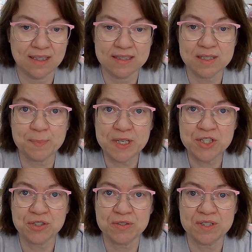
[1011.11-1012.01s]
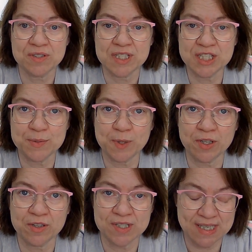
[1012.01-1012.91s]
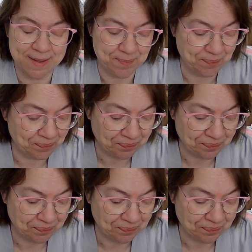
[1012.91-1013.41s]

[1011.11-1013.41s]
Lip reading: special stitch markers up.